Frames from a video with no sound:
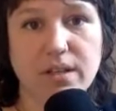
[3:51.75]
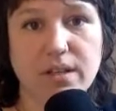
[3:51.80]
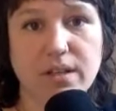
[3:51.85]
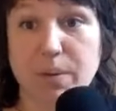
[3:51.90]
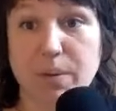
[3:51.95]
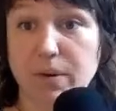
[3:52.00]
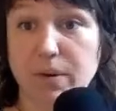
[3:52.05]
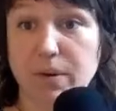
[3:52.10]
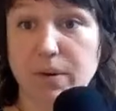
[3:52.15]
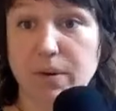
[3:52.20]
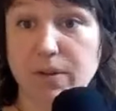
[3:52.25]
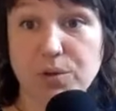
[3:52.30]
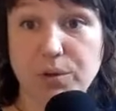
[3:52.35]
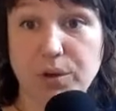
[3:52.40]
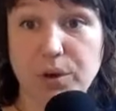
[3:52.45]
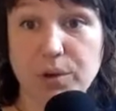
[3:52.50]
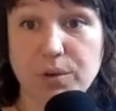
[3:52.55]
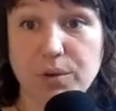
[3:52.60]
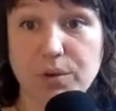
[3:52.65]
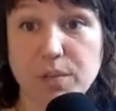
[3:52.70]
spiritual
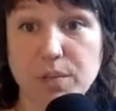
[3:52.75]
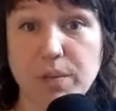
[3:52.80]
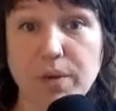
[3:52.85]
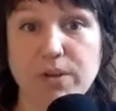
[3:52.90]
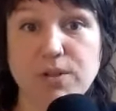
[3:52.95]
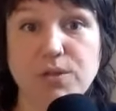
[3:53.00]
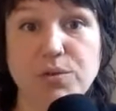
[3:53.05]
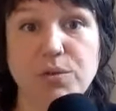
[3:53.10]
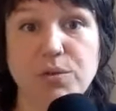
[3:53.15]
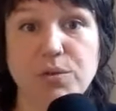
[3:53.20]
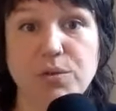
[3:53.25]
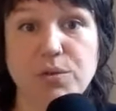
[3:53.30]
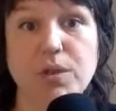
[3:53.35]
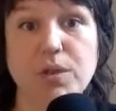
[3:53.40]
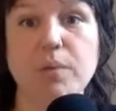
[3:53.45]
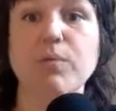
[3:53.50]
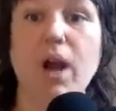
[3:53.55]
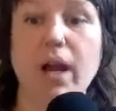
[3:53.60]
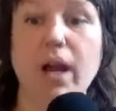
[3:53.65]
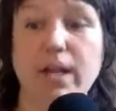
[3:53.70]
growth, spiritual in
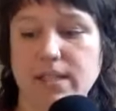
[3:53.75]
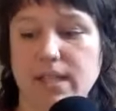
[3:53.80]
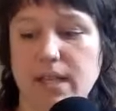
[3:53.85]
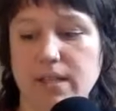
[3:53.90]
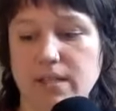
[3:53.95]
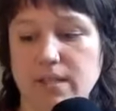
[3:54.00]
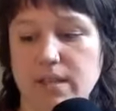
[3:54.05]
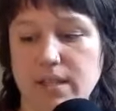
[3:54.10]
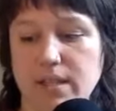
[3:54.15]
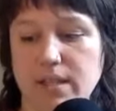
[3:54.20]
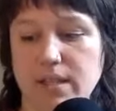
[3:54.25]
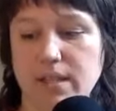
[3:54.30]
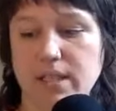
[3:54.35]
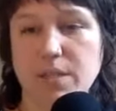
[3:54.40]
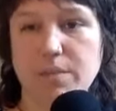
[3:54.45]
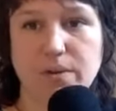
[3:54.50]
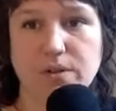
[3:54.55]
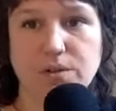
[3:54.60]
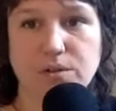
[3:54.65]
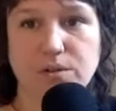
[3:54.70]
a broad sense, not
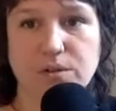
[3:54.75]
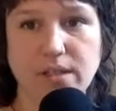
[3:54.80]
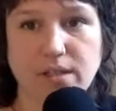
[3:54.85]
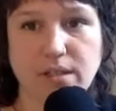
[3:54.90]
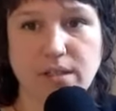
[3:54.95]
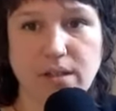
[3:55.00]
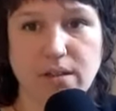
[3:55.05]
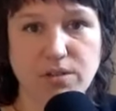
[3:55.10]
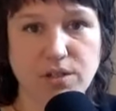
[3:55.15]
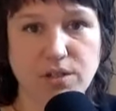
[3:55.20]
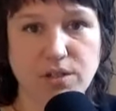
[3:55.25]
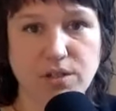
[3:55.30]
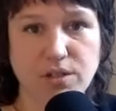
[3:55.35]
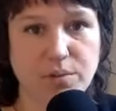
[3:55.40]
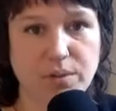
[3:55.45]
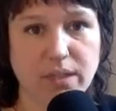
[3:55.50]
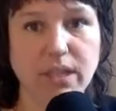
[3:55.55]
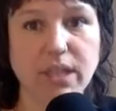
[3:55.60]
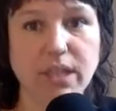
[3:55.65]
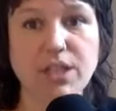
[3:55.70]
spiritual necessarily just
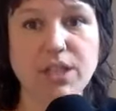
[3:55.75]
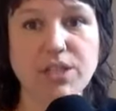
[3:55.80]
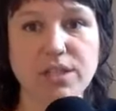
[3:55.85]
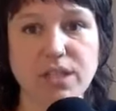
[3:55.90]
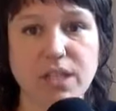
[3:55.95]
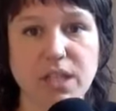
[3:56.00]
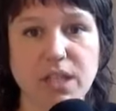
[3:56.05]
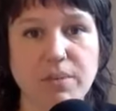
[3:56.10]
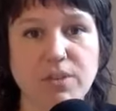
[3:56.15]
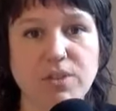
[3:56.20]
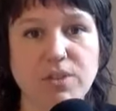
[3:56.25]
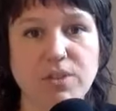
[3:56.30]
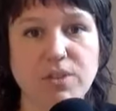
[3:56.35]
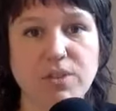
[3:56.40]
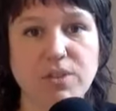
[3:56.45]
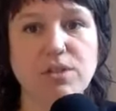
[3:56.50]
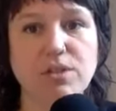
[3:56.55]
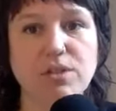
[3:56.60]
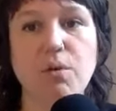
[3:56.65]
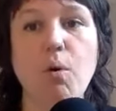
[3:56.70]
religiously, but
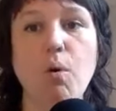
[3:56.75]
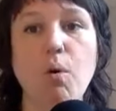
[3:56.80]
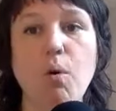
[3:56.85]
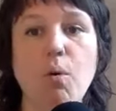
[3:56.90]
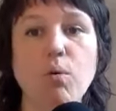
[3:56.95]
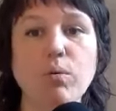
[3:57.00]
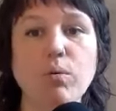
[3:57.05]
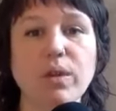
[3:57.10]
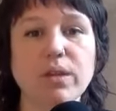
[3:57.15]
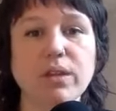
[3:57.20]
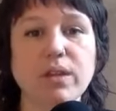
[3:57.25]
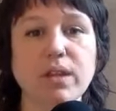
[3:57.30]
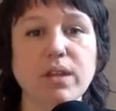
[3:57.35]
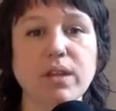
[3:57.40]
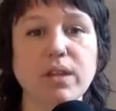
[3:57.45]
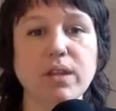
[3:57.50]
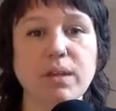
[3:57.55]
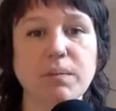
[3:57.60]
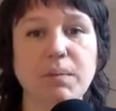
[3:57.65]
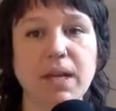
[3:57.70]
just the whole
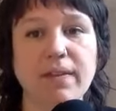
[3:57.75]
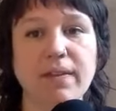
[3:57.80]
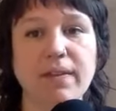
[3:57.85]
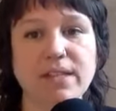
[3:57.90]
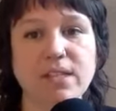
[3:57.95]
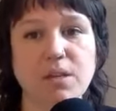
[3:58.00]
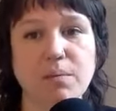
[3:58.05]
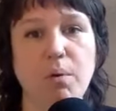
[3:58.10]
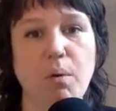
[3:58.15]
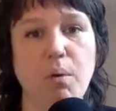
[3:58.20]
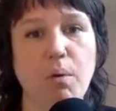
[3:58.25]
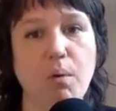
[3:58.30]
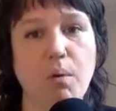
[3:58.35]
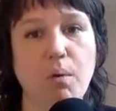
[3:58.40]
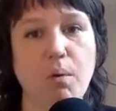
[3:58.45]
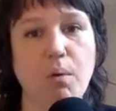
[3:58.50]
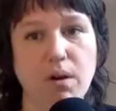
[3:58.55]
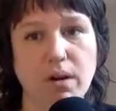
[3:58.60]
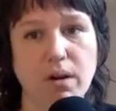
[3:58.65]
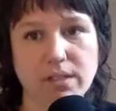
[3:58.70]
being in that
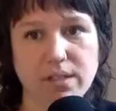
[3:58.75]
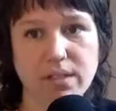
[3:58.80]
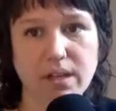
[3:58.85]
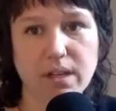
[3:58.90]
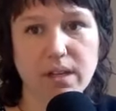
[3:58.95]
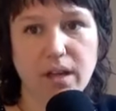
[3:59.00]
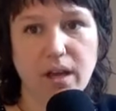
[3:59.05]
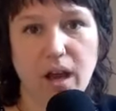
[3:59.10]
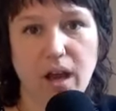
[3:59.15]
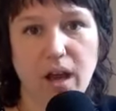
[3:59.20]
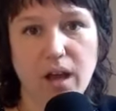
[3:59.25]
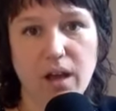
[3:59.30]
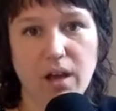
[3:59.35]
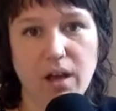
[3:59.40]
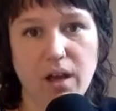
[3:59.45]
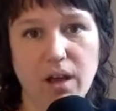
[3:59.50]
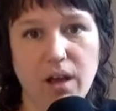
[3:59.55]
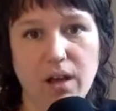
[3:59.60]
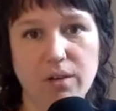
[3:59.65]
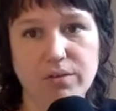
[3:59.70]
support
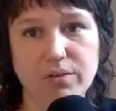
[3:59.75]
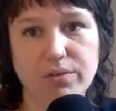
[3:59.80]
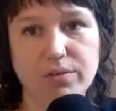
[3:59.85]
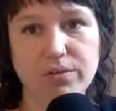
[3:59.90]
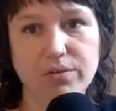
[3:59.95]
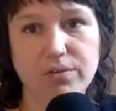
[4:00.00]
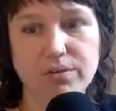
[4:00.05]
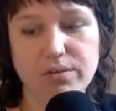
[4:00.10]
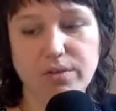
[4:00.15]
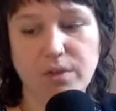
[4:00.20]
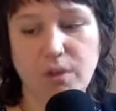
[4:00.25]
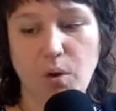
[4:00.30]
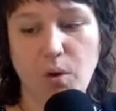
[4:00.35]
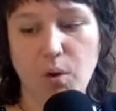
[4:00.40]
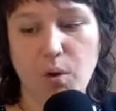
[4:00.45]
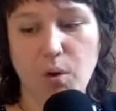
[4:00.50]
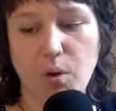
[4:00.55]
of a